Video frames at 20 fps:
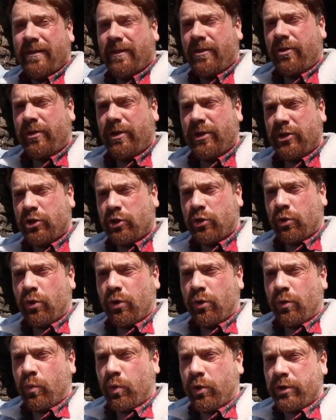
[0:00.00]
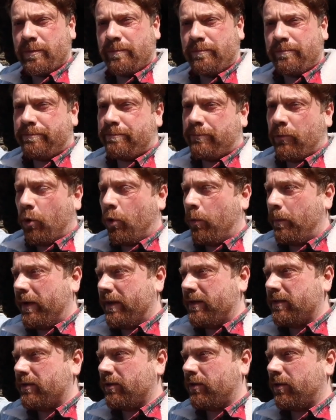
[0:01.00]
or this stone was
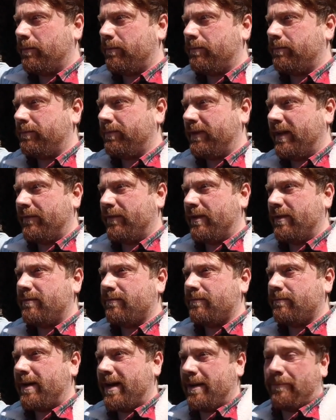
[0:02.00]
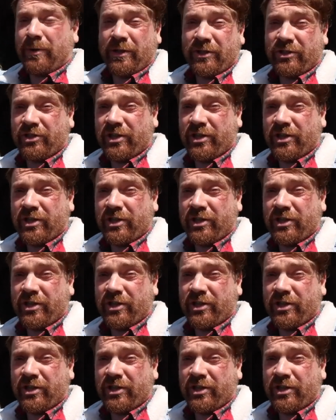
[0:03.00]
opened or given by Prince